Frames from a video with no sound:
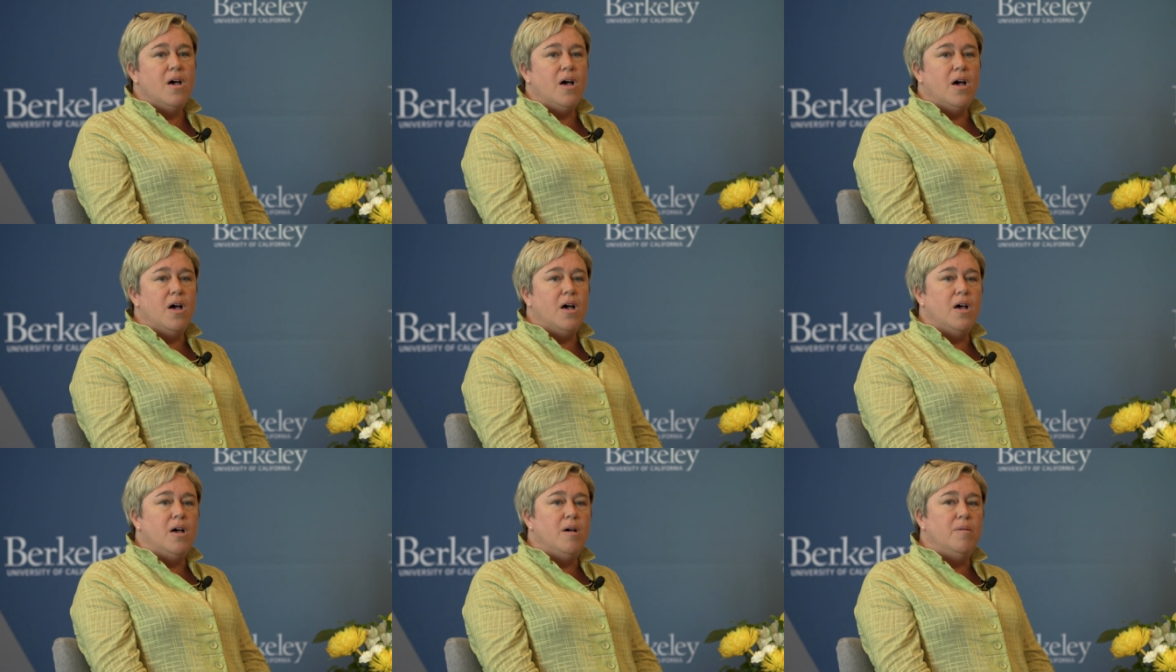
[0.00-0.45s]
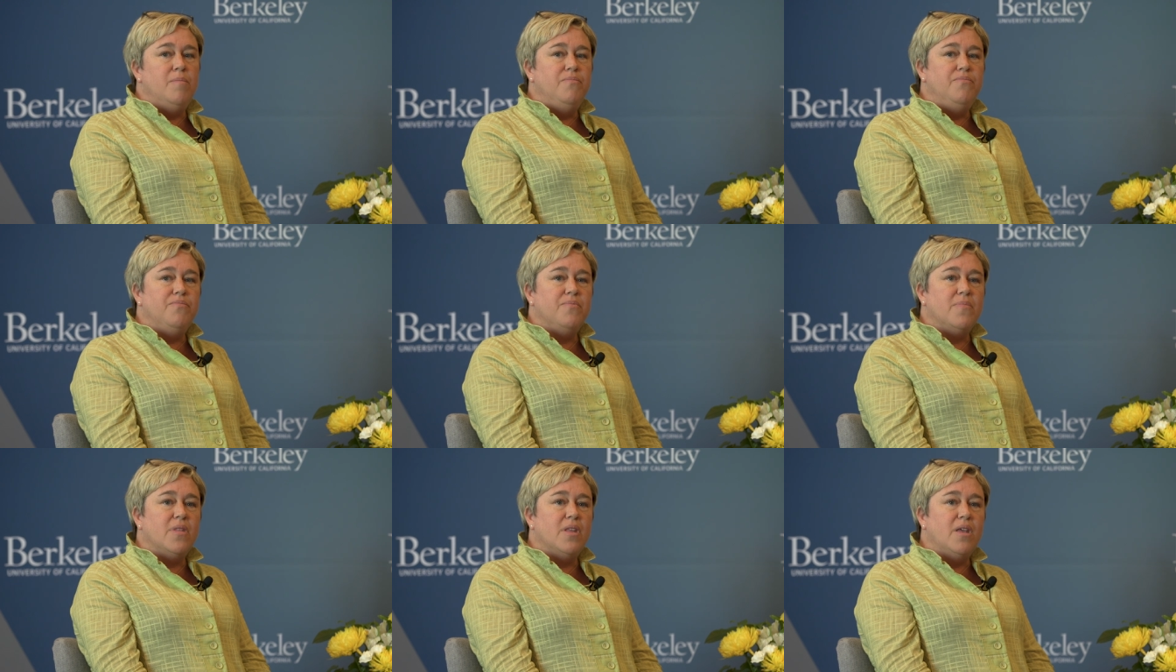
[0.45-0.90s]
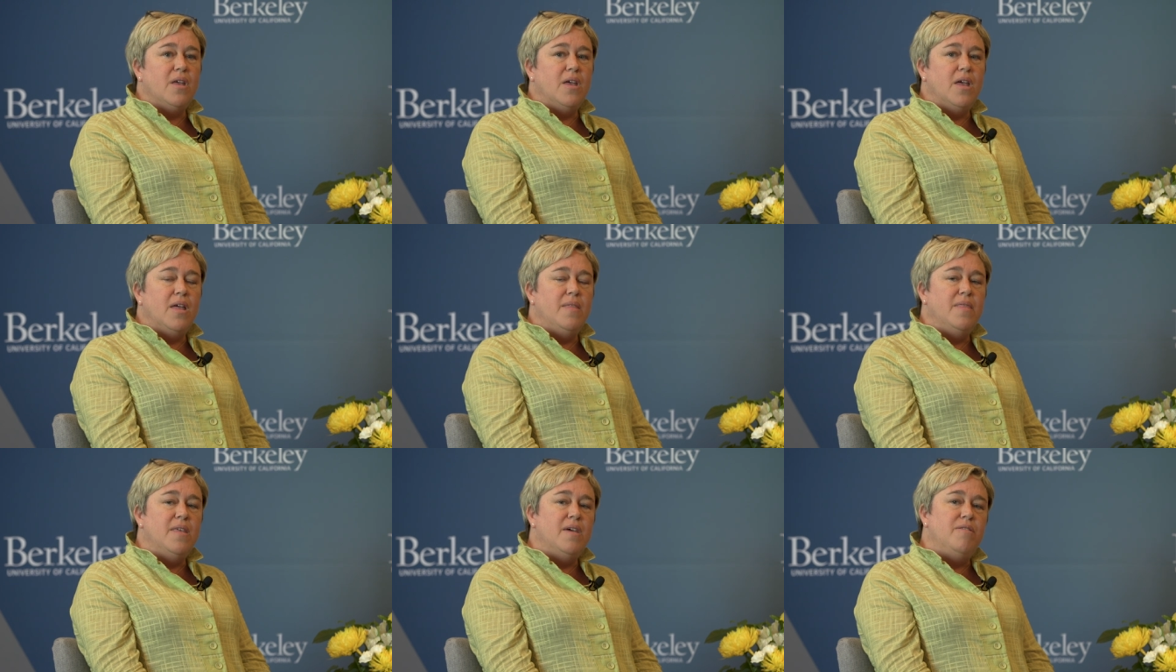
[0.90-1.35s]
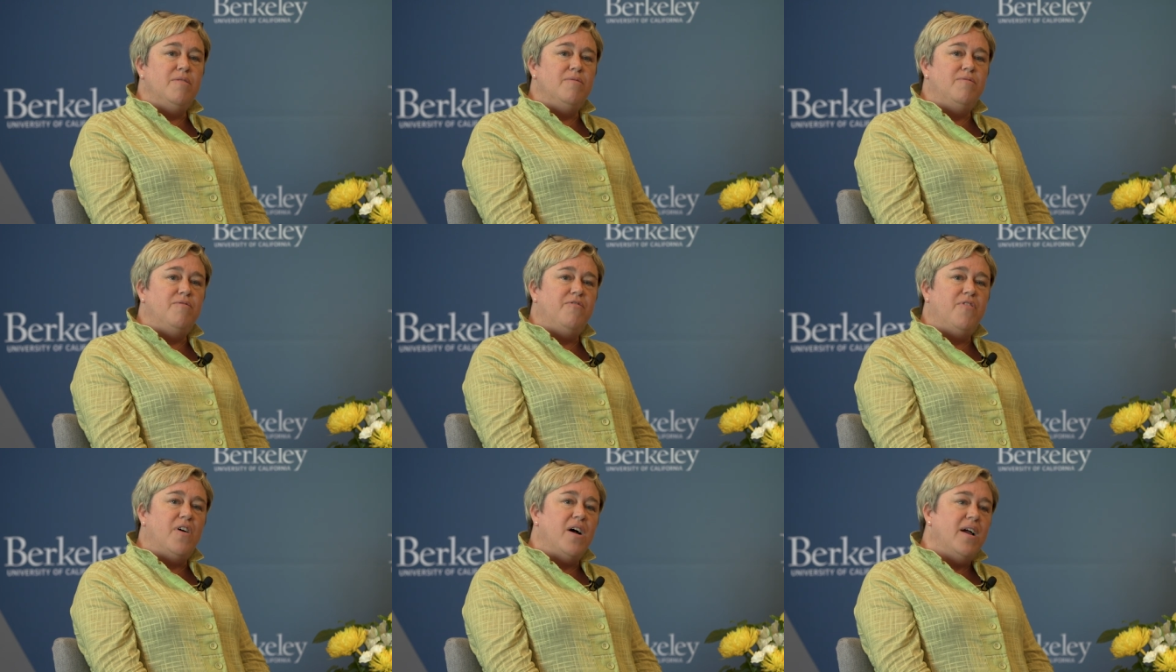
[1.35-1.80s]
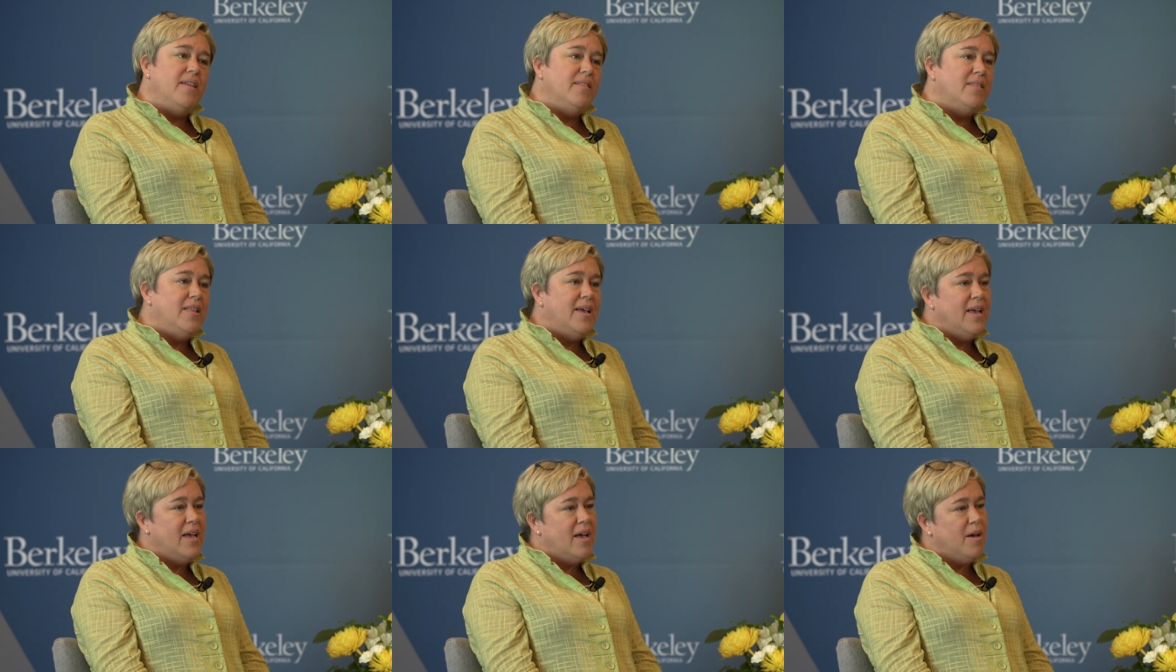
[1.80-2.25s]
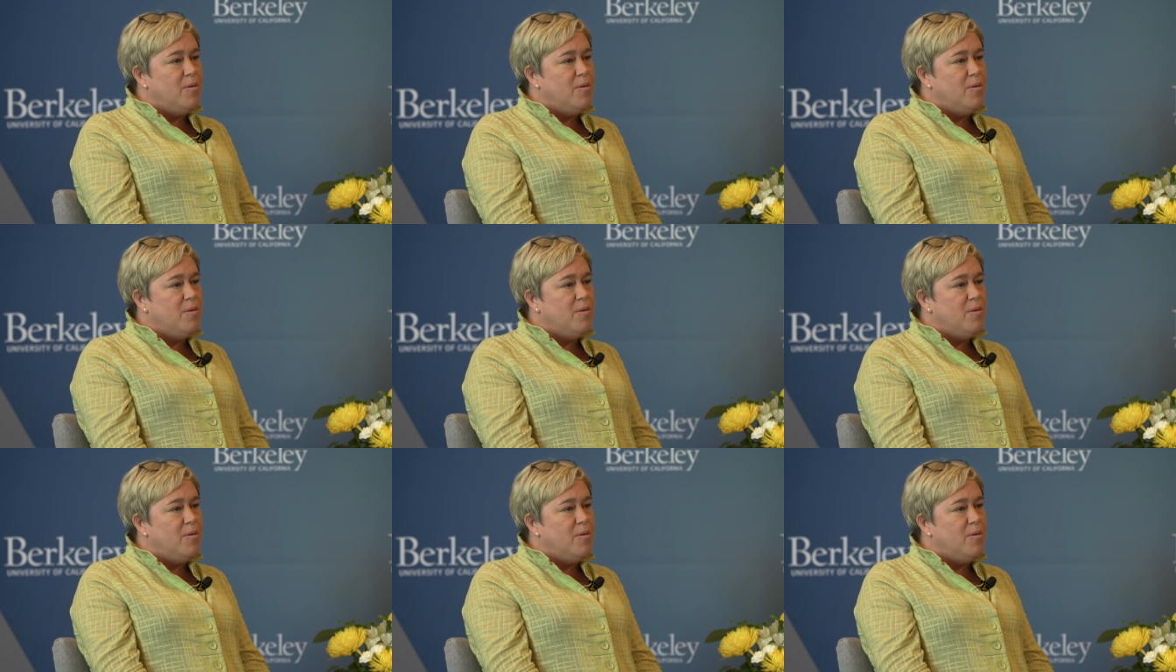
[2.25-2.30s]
Um, and then finally,